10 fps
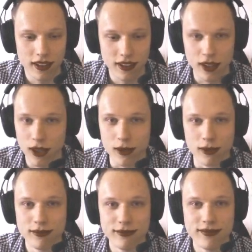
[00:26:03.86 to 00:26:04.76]
No.
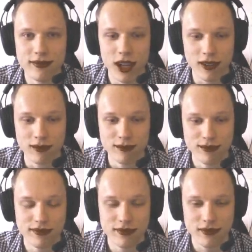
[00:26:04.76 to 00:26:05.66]
Well,
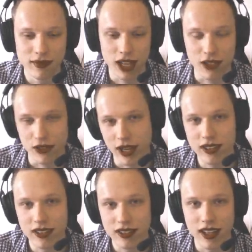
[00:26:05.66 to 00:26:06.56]
I tried,
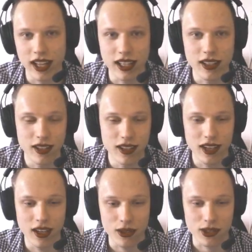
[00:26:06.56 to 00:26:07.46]
like in
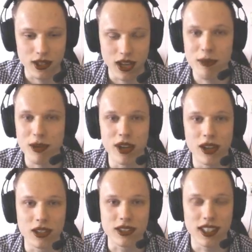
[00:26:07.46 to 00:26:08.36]
in those climbing
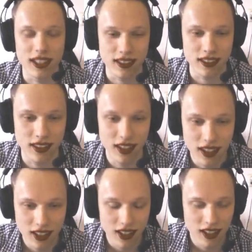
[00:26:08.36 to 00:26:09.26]
halls and.
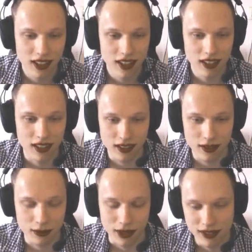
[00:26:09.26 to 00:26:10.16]

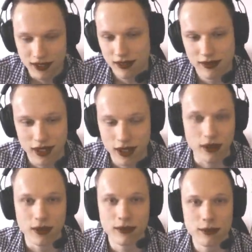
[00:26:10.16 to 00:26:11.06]
But no,
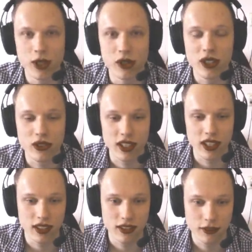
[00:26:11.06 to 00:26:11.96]
no, not really.
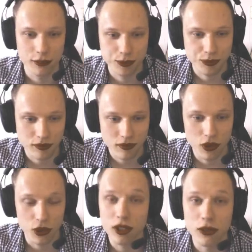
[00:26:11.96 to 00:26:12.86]

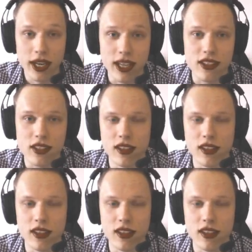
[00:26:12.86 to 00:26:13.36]
Do you rage?